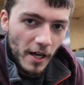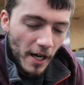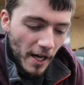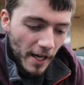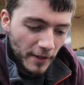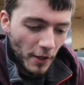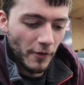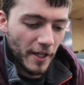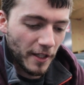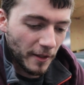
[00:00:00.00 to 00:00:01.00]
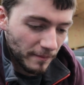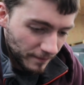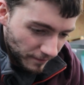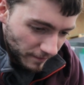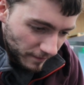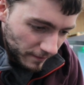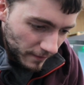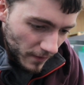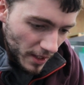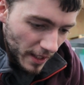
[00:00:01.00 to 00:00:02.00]
I don't like it.
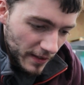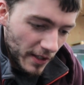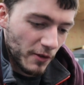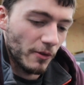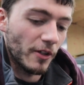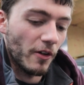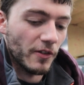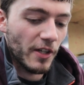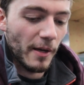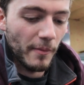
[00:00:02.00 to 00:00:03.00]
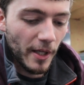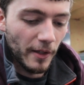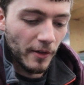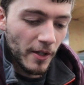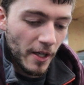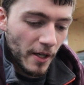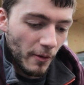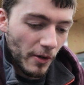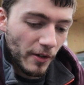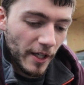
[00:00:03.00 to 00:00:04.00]
It takes a really long time, and
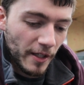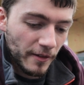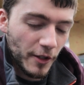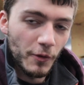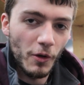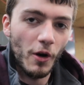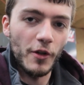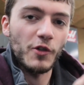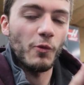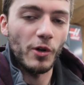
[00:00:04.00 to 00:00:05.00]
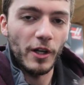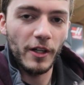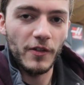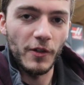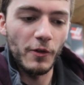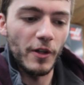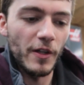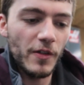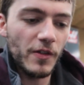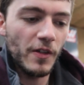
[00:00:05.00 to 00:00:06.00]
really, you do all this work to do
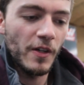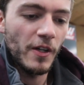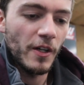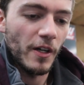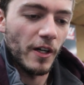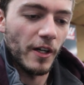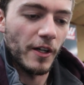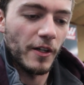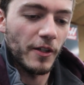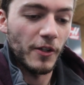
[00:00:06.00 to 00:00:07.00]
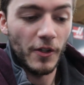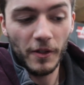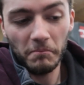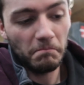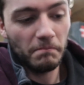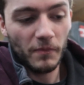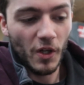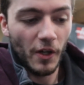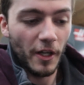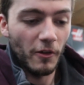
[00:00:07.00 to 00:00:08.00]
this. You're
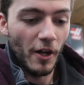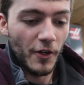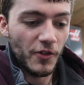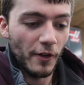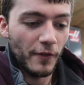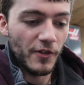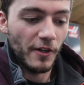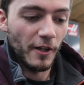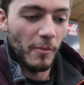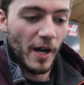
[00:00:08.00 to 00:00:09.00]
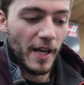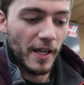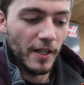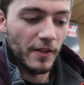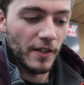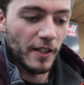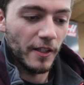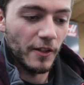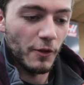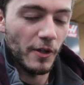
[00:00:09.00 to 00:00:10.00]
cutting a lot of surface area by hand,
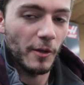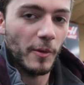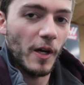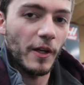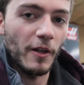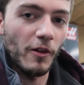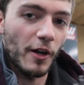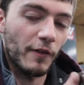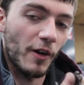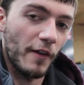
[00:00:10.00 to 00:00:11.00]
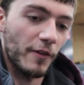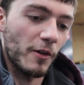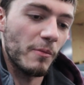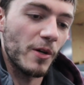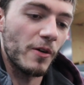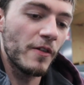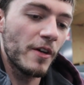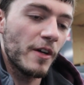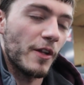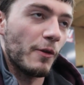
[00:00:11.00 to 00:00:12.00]
and you end up cutting a lot of it off on the mill.
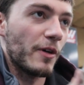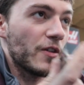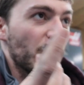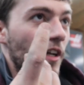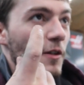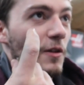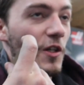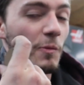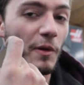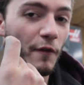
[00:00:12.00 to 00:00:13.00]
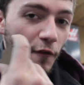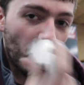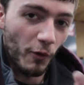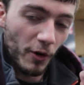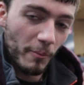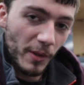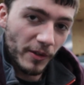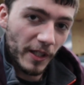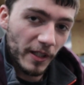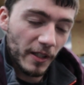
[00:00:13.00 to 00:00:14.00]
The reason I do this before
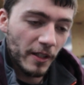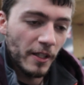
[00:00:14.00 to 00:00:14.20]
milling it